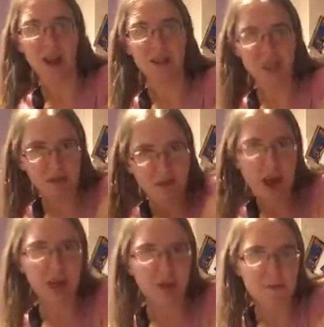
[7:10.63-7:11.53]
I
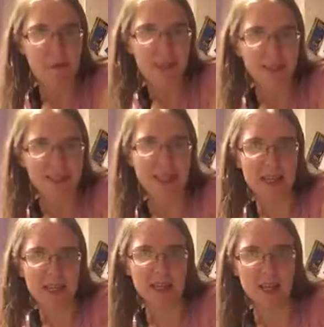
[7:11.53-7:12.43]
scratch at my
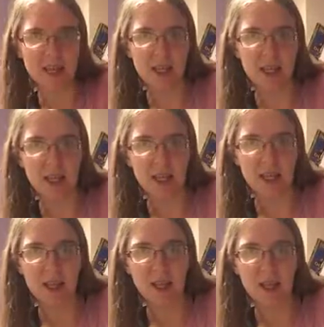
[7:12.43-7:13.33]
skin.
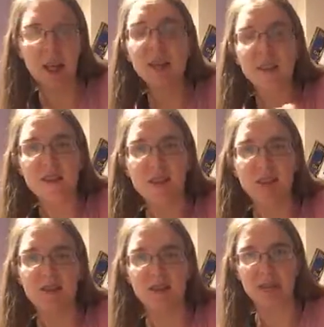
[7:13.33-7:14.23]
There's a
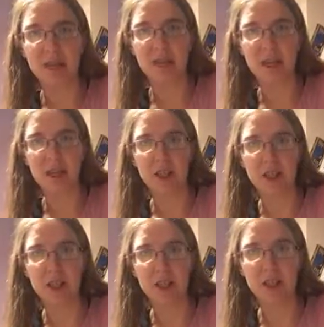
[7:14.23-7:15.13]
sensory
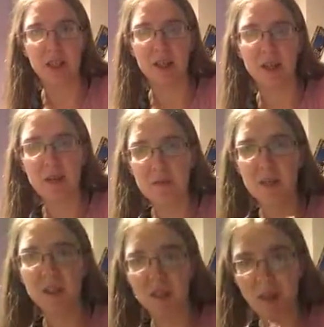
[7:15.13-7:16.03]
regulation,
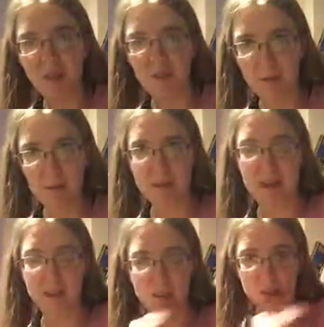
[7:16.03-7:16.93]
because I've been
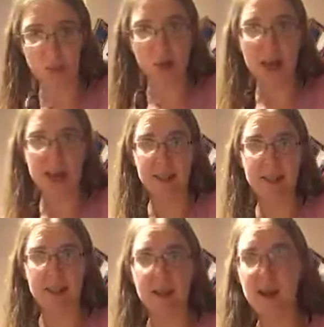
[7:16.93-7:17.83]
made to
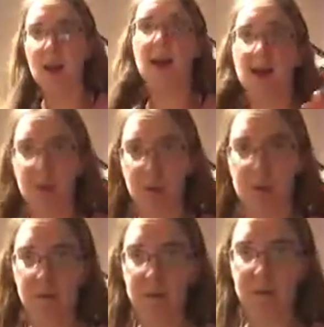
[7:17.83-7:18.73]
suppress the
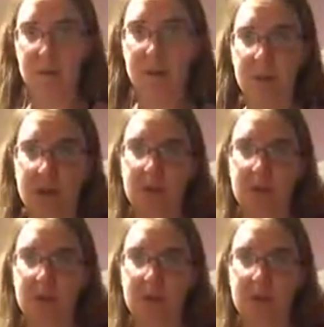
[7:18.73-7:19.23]
movements, the